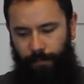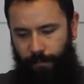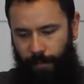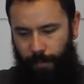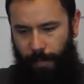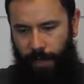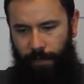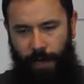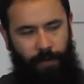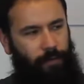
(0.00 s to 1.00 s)
that
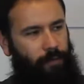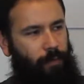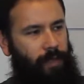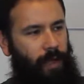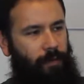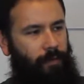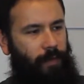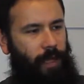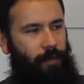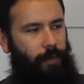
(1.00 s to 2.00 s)
Matter Hackers was out of a
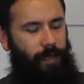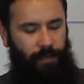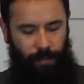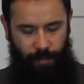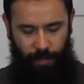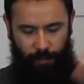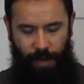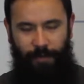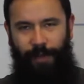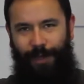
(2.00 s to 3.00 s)
lot of things. I think it
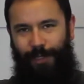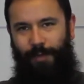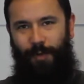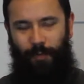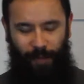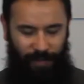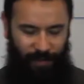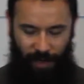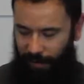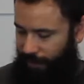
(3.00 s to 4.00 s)
might have actually been Printed
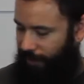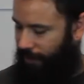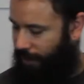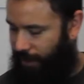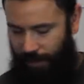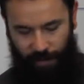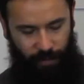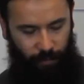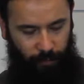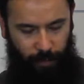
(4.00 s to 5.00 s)
Solid. I
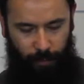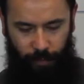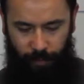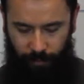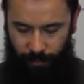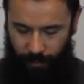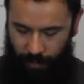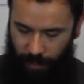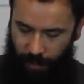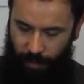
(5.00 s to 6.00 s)
don't remember
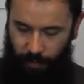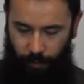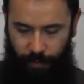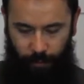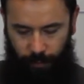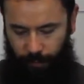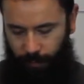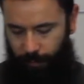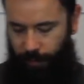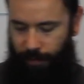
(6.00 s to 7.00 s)
which one
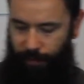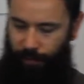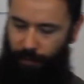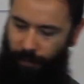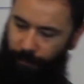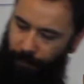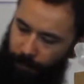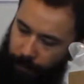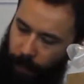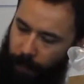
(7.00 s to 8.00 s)
was which.
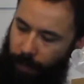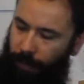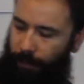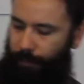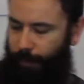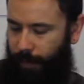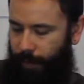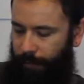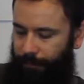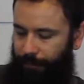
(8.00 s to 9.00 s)

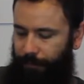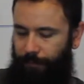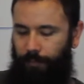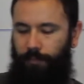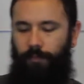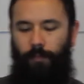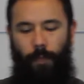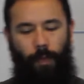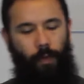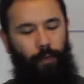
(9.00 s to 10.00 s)
But
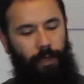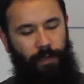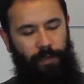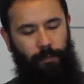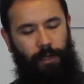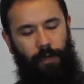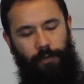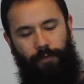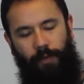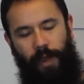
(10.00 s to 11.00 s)
we got some
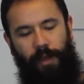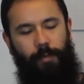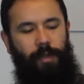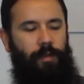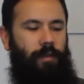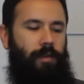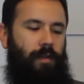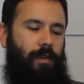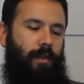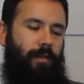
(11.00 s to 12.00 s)
Color Fab,
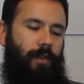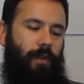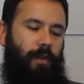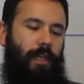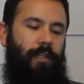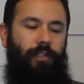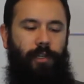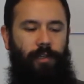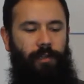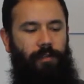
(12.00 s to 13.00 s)
their
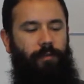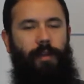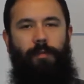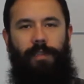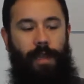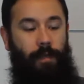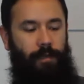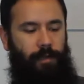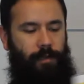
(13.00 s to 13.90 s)
Engine in the gray metallic.